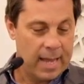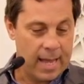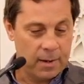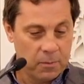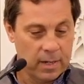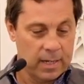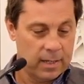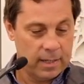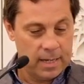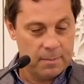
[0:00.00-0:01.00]
And we're going
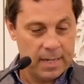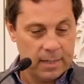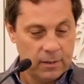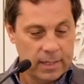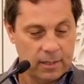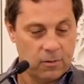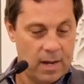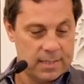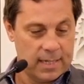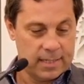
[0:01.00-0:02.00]
to, in a minute, look at a
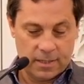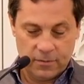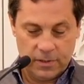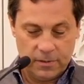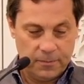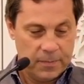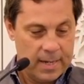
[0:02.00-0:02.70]
cross-section view.